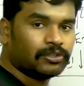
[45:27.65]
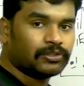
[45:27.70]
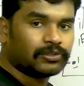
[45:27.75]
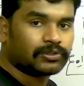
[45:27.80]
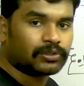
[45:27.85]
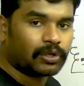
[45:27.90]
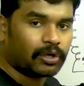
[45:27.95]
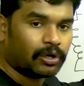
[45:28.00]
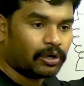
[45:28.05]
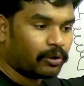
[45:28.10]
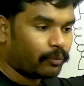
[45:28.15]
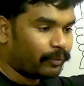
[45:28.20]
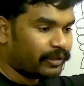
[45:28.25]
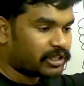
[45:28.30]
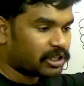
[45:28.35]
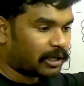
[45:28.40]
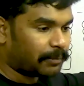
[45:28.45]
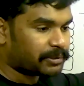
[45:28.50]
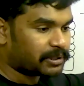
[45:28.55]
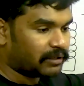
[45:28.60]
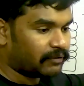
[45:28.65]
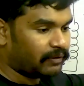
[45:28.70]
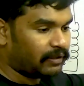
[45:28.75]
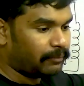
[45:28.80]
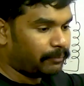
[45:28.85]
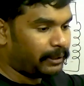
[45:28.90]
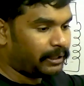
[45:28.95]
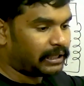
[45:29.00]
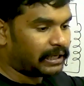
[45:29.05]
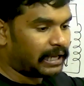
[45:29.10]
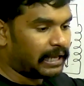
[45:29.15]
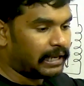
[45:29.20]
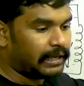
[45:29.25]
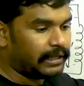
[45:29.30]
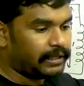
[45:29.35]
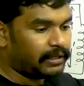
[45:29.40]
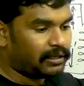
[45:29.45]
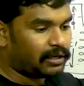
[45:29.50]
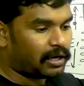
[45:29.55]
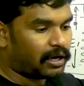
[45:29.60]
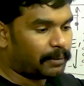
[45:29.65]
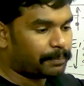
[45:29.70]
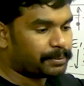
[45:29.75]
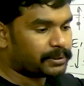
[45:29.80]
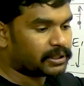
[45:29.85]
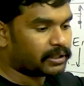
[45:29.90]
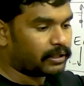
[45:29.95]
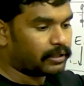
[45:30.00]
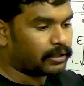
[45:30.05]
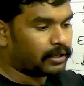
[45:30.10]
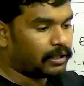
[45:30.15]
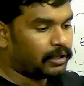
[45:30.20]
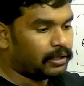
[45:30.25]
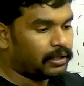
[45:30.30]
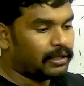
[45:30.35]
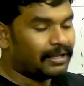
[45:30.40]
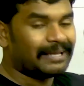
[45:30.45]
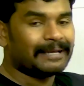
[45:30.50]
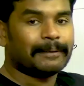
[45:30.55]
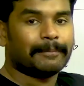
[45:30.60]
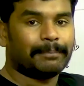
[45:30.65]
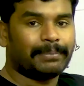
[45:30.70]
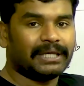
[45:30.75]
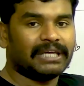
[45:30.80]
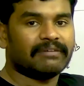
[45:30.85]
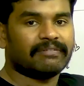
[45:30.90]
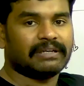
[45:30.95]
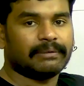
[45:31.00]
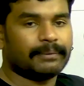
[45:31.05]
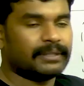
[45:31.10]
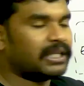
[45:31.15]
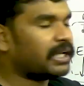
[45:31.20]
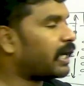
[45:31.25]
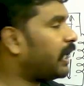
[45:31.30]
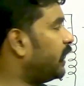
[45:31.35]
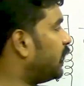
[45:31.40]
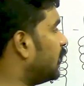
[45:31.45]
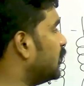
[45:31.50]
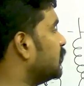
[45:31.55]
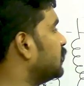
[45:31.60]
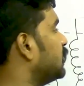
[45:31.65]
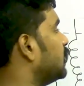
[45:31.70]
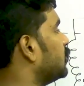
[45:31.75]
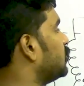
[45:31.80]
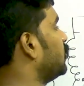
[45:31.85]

So, which option will be tallying? Option B will be the right answer.